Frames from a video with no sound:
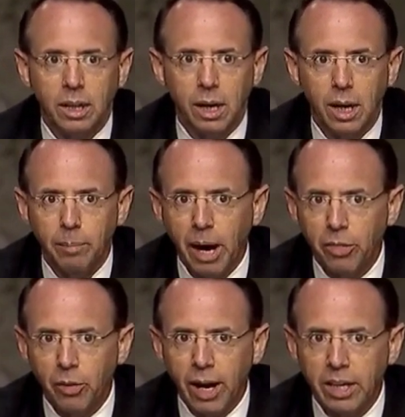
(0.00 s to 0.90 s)
uh, about
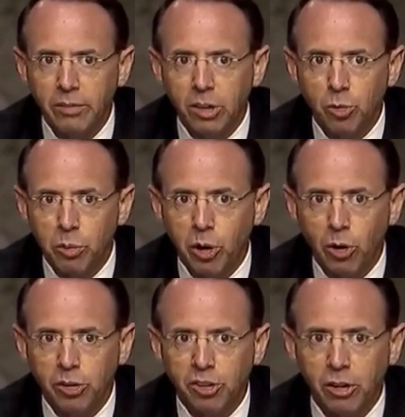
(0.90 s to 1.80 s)
their activities with regard
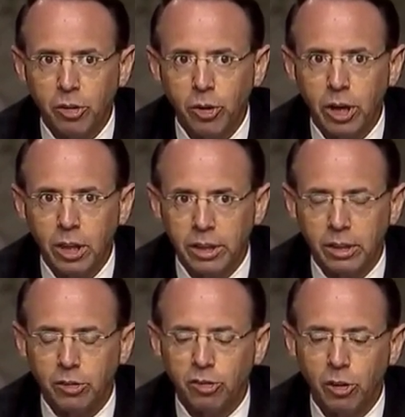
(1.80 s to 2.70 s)
to Secretary Clinton.
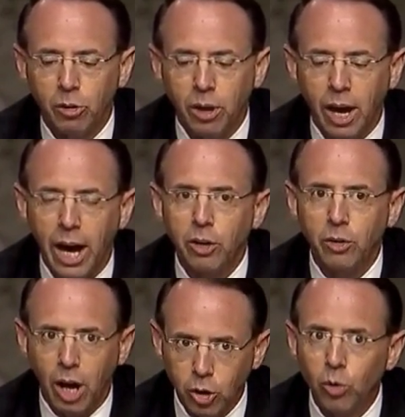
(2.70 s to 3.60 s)
So I, I, I, do,
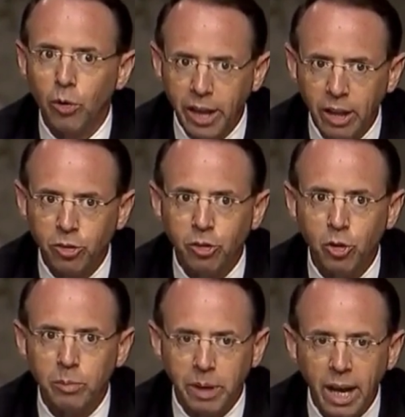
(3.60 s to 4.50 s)
I don't I, know the answer to
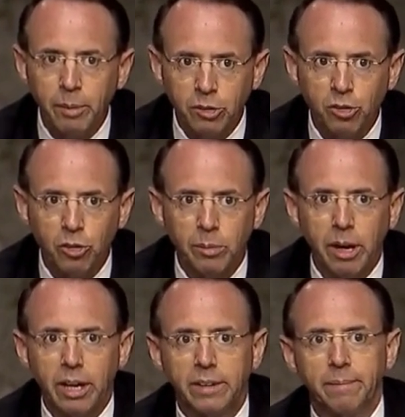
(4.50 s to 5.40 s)
it, but I am concerned
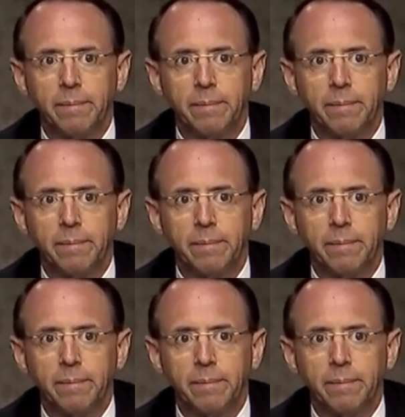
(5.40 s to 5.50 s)
about it. I